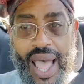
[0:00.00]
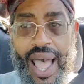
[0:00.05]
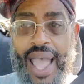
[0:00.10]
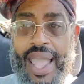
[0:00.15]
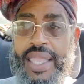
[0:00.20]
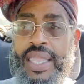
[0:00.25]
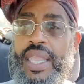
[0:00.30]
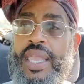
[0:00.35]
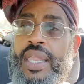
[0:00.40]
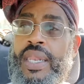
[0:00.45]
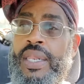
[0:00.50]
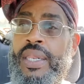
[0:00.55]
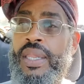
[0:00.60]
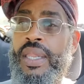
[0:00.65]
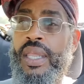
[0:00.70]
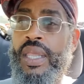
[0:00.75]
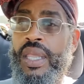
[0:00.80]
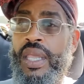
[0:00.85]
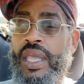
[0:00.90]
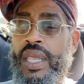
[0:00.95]
I can
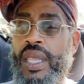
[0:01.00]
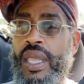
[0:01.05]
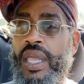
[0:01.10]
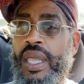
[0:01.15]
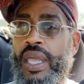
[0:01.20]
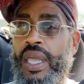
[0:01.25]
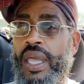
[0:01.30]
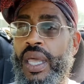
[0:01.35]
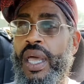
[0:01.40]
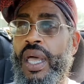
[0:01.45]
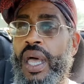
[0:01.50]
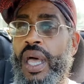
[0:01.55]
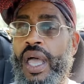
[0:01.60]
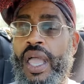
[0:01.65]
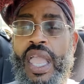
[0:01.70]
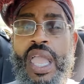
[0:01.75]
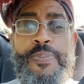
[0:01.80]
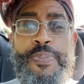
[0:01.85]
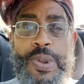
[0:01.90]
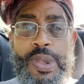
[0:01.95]

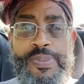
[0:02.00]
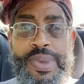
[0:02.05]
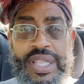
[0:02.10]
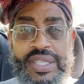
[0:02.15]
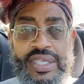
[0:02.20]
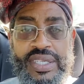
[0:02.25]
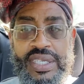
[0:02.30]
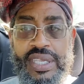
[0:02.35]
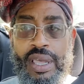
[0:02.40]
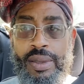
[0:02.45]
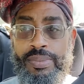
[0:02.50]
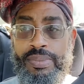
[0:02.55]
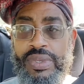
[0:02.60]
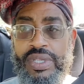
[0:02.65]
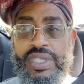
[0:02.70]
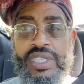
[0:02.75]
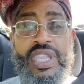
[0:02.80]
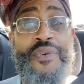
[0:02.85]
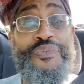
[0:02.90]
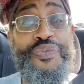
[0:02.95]
uh, implement
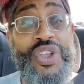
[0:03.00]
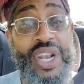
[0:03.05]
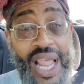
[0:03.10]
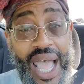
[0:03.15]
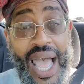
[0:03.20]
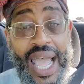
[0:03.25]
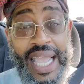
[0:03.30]
some different